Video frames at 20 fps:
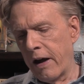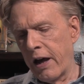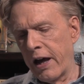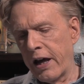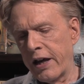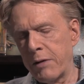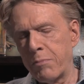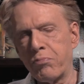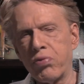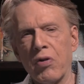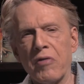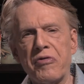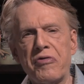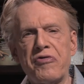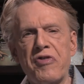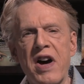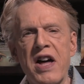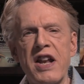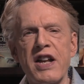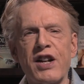a
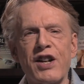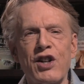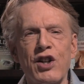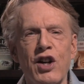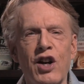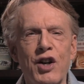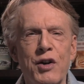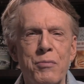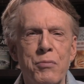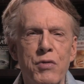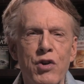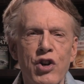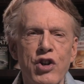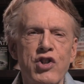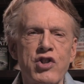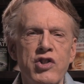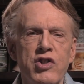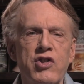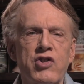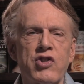prophetic
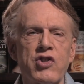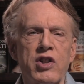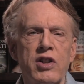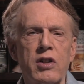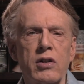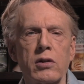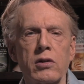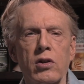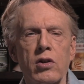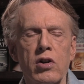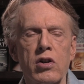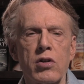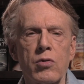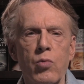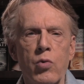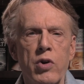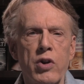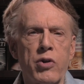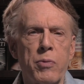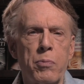emergency
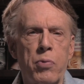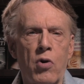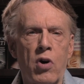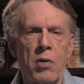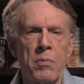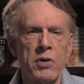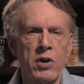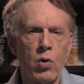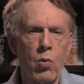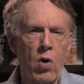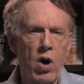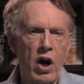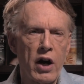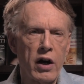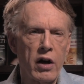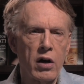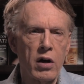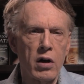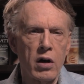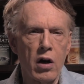alert with Paul
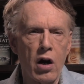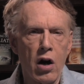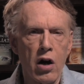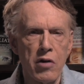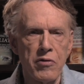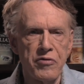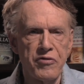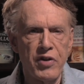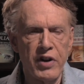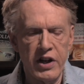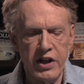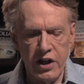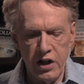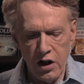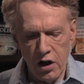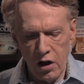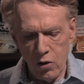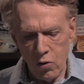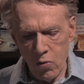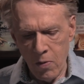McGUIRE, our
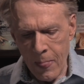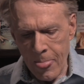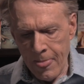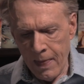video